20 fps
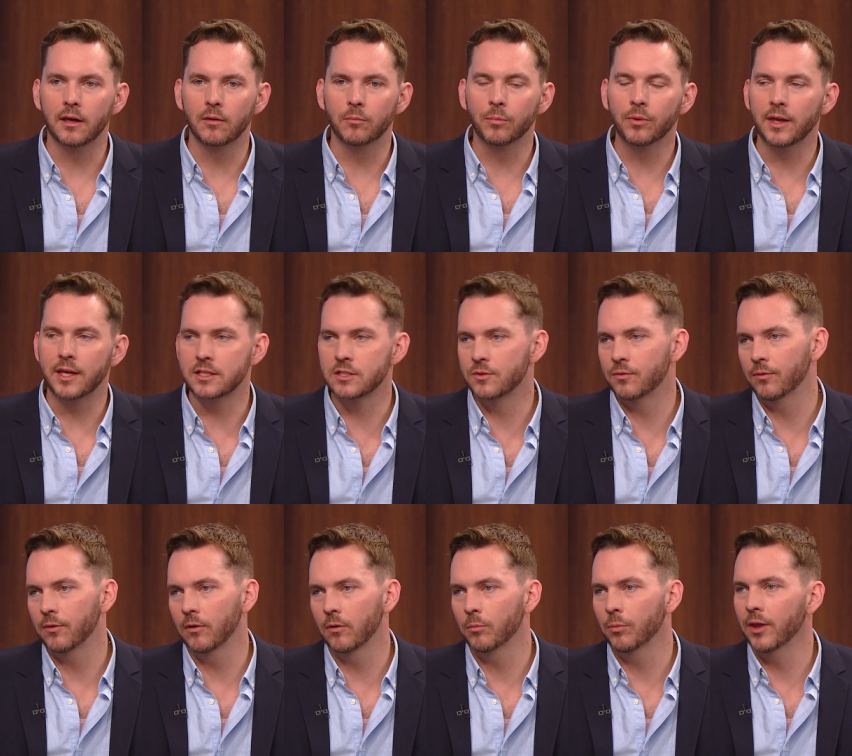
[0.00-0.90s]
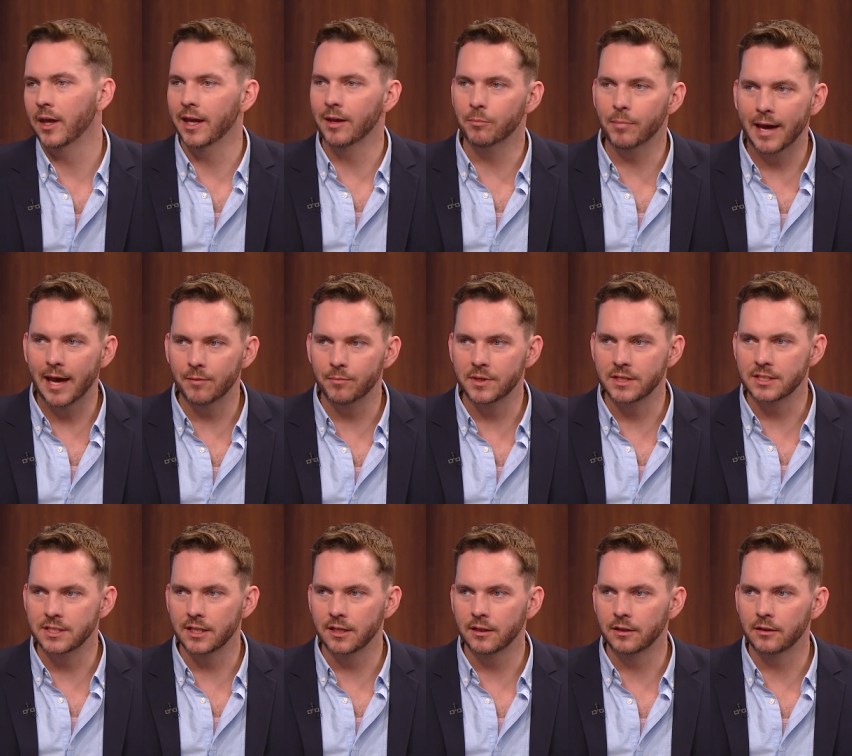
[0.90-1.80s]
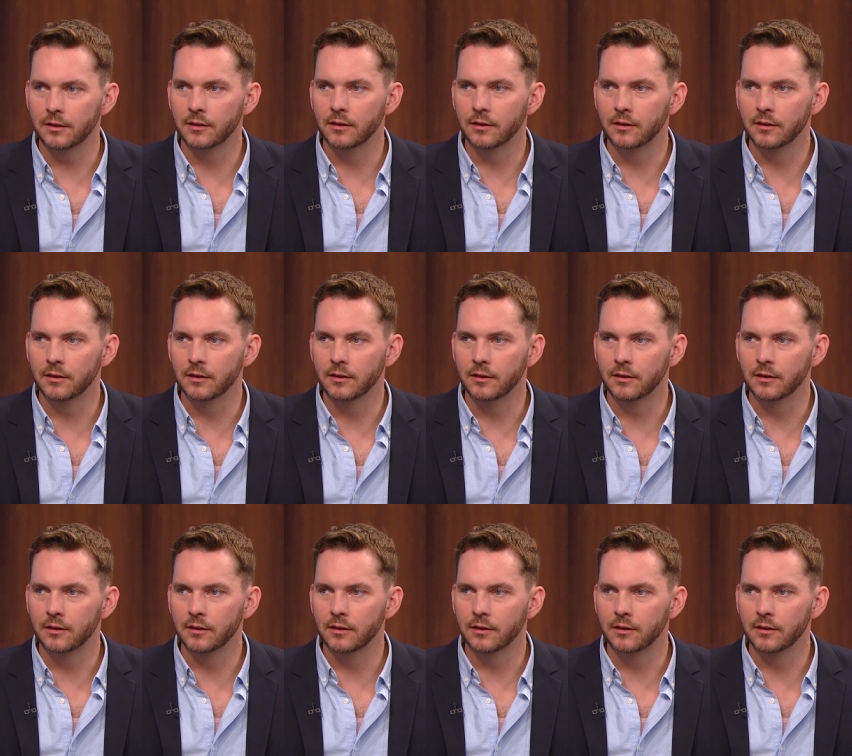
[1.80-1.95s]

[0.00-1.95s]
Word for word: a place for playing badminton.